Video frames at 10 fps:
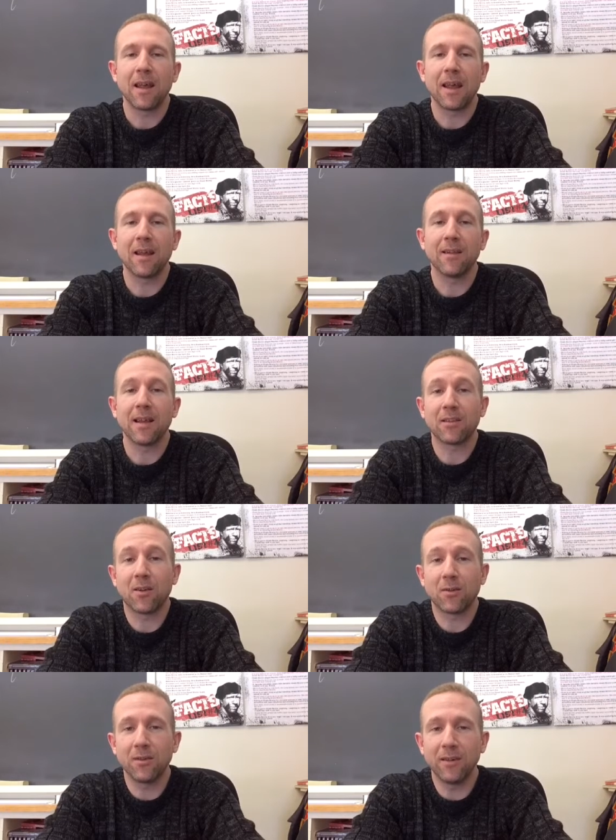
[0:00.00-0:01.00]
And that's
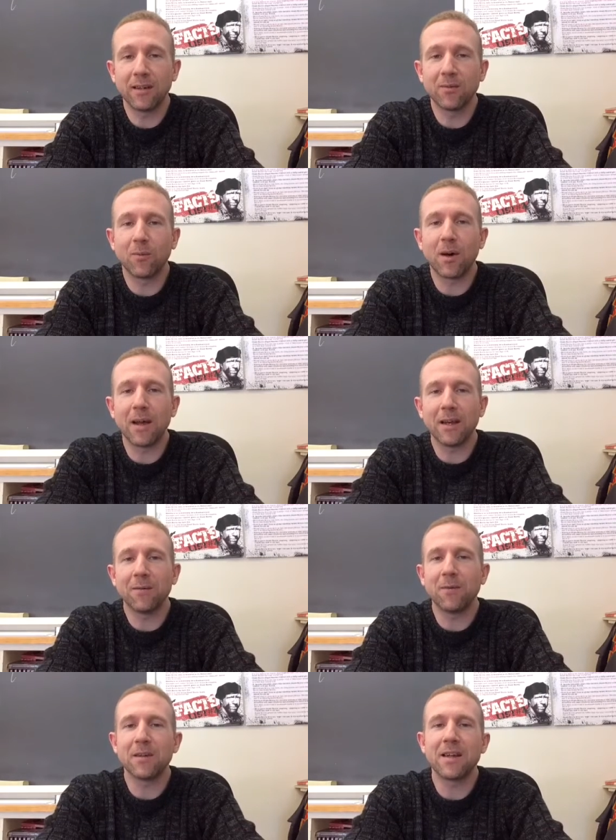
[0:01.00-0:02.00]
also the reason why your
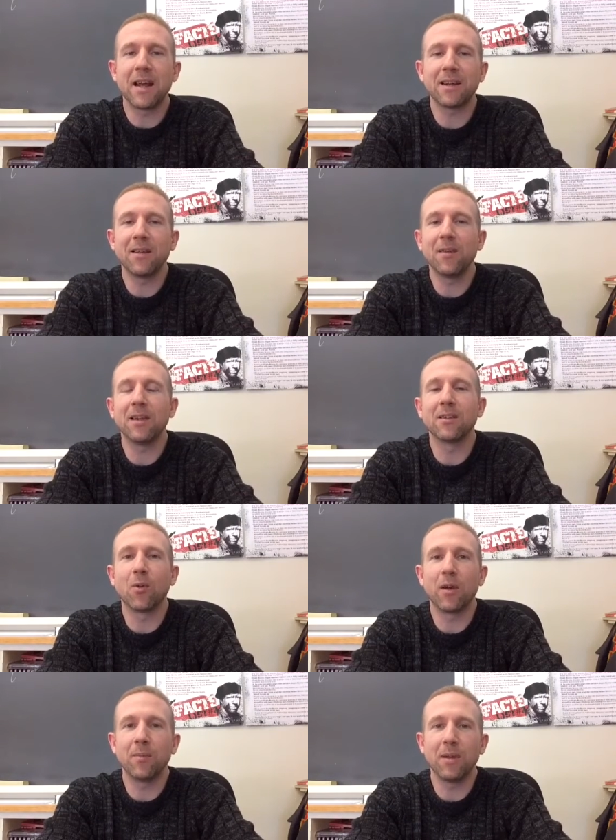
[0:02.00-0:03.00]
first activity is
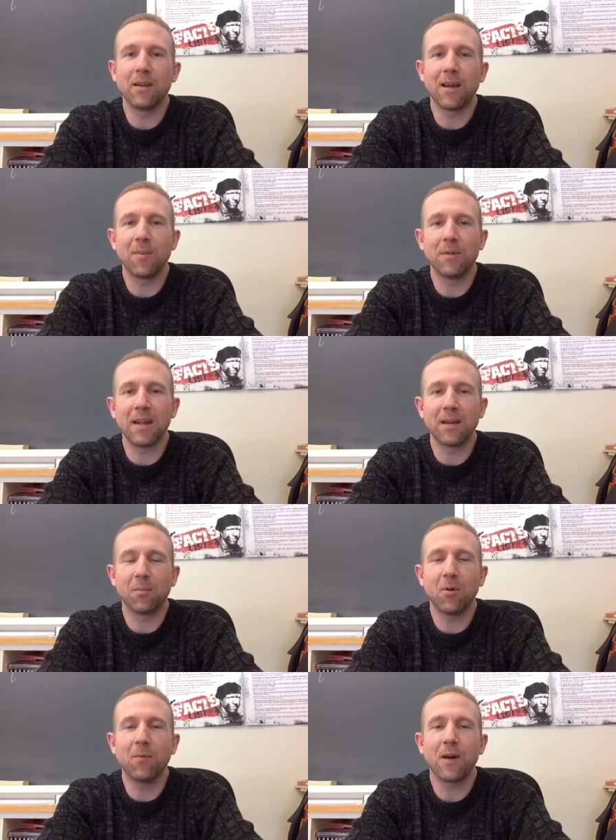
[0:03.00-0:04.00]
going to be to update your
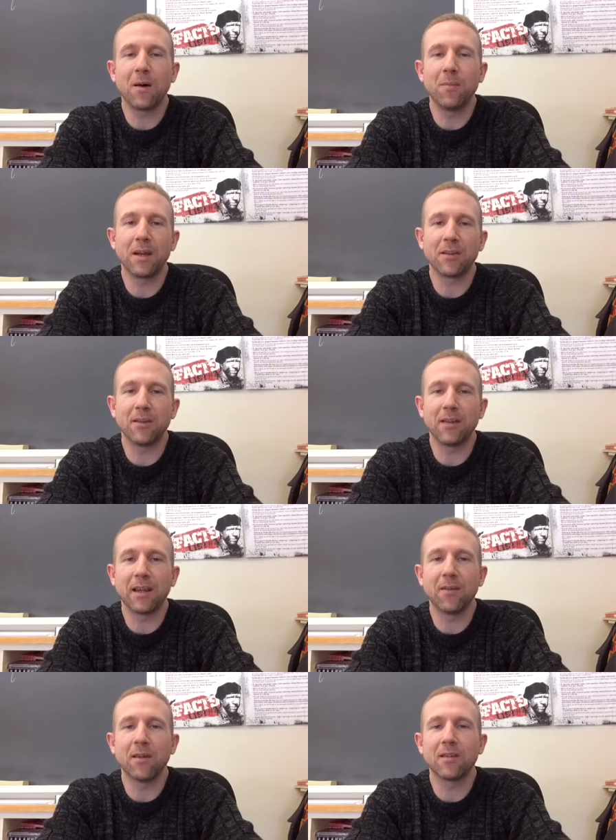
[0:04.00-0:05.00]
profile picture, to
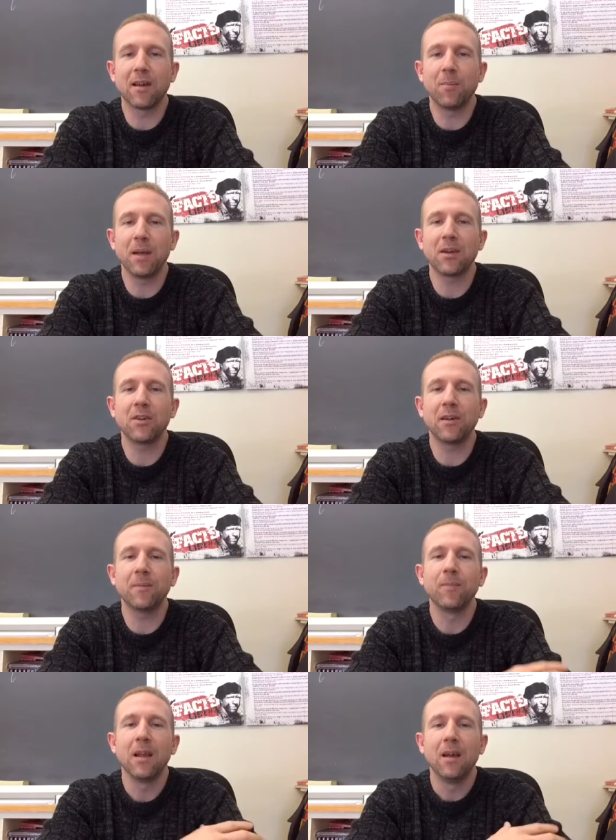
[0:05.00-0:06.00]
give us a
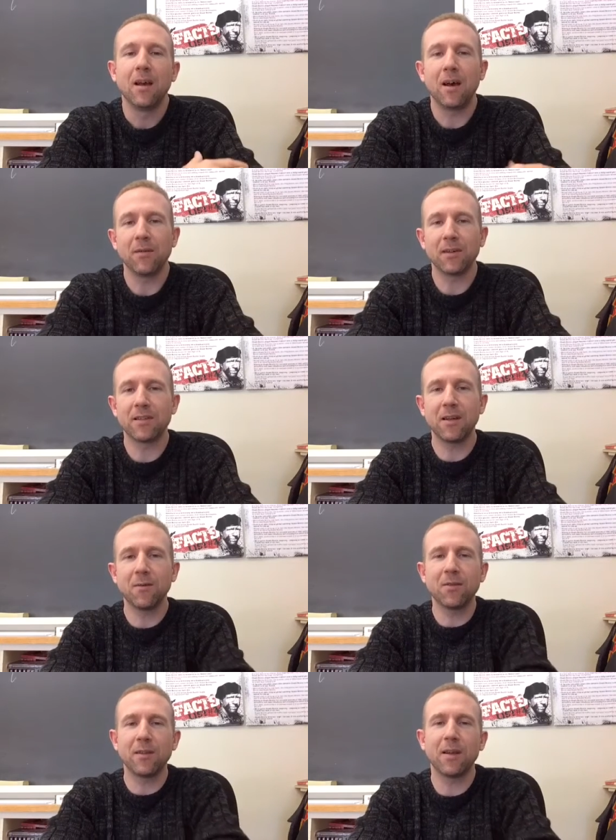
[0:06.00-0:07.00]
picture of
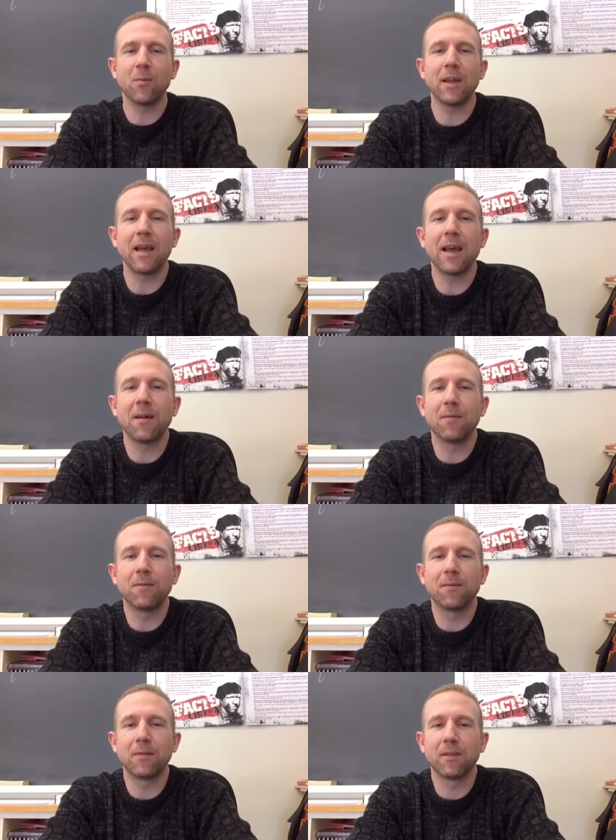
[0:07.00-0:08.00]
yourself so that we have
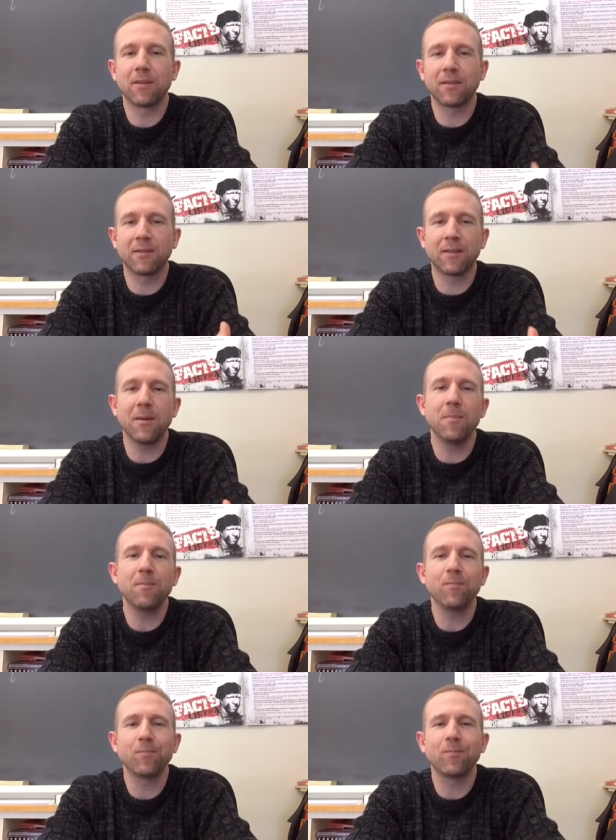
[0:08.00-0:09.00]

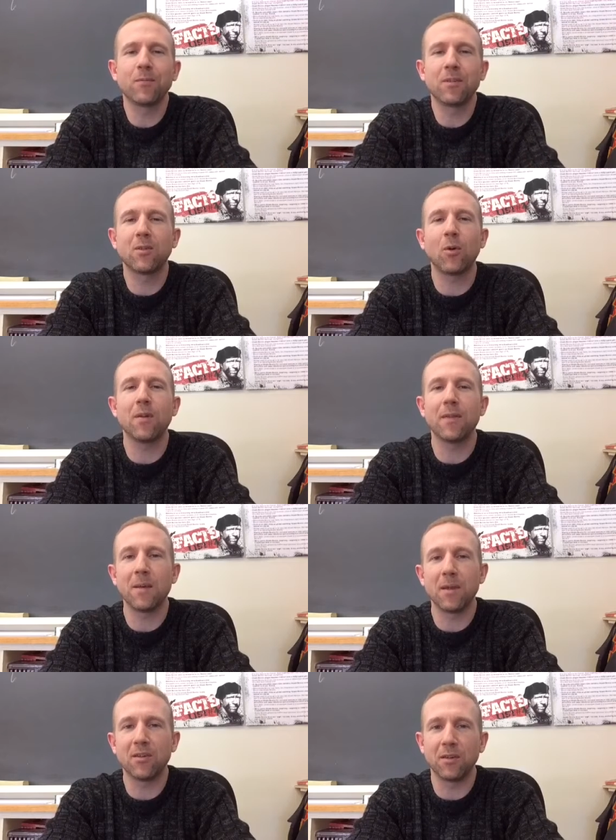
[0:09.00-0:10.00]
some sort of
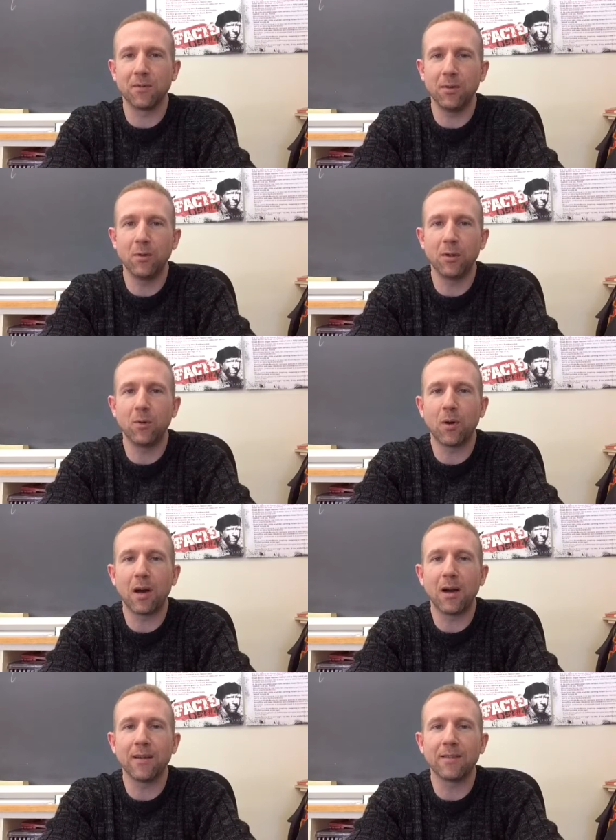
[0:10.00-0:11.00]
image of who you
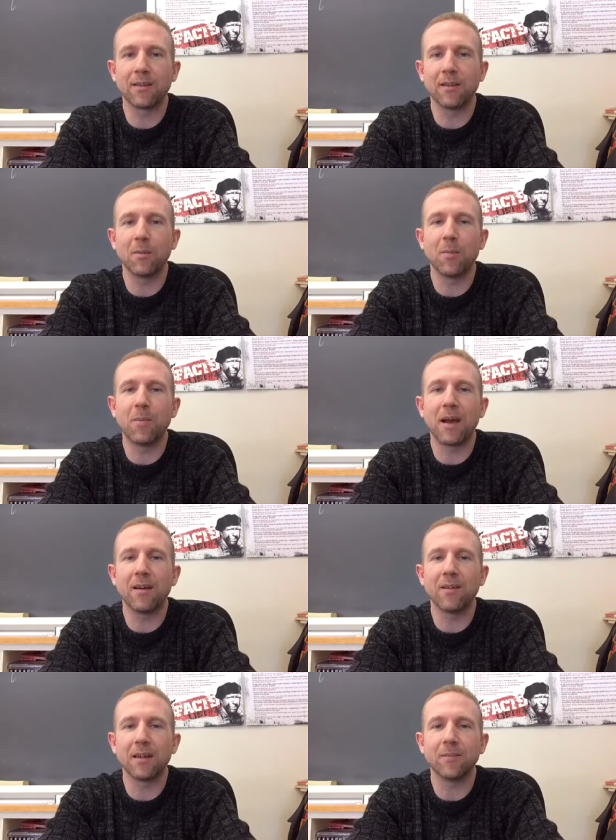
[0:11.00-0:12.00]
are that's a little bit
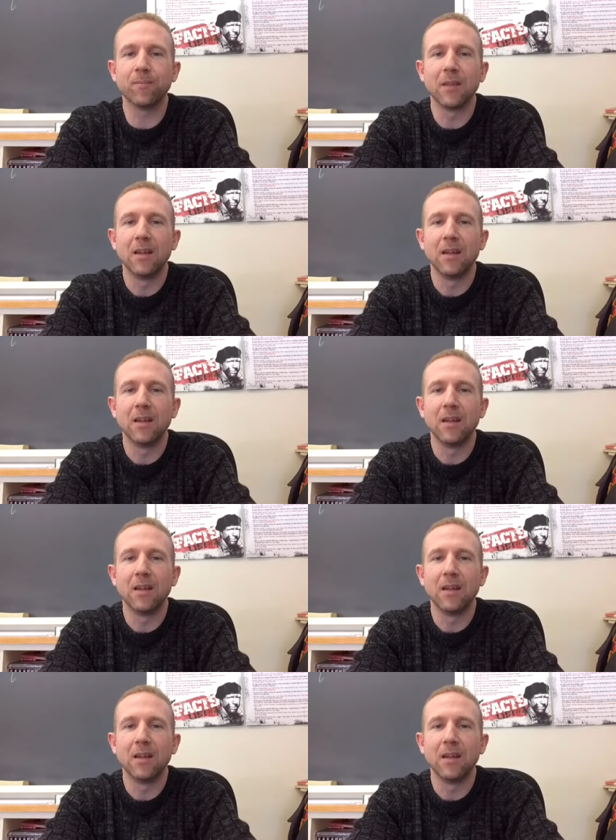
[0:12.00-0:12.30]
better than